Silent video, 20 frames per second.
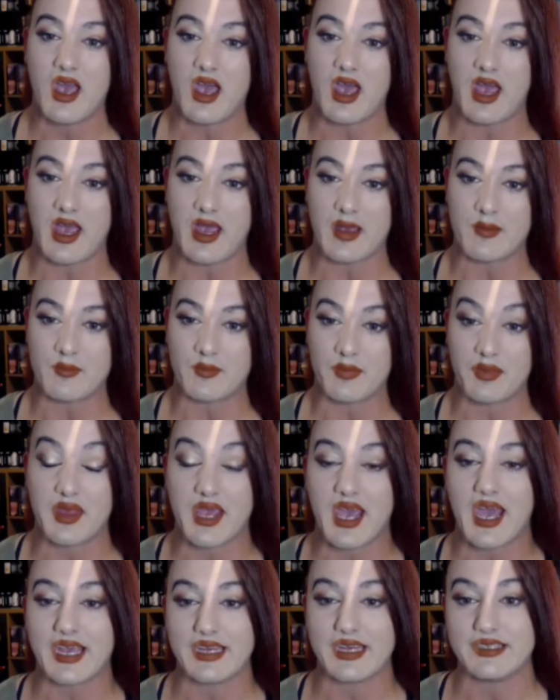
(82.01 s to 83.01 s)

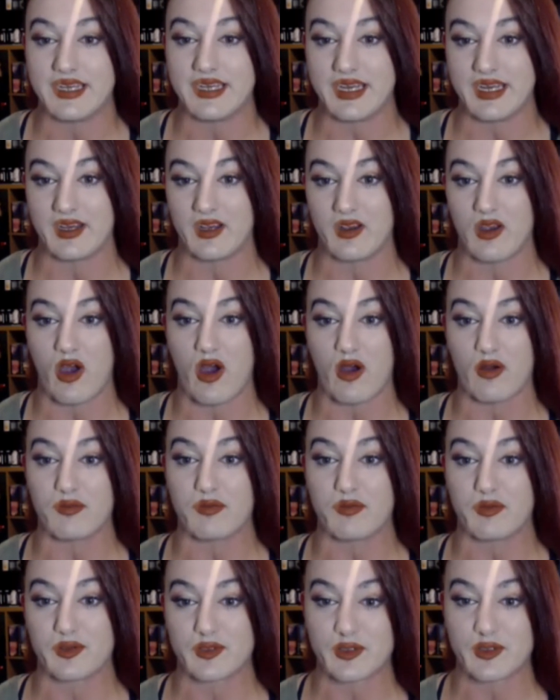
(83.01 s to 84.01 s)
The idea
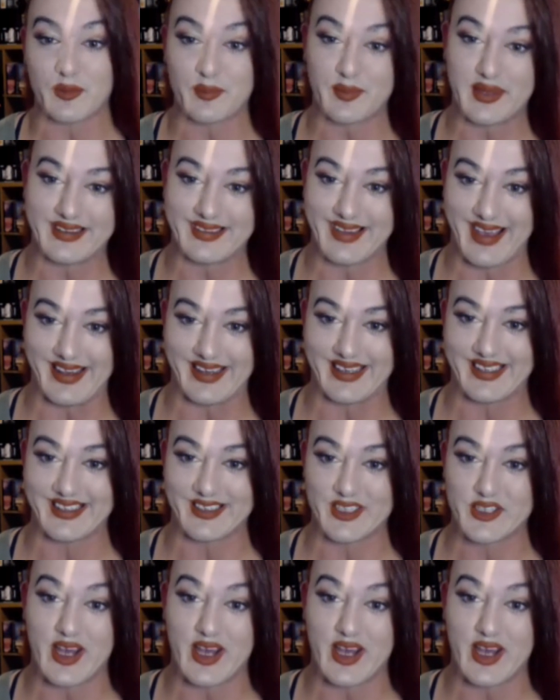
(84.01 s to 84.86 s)
of something like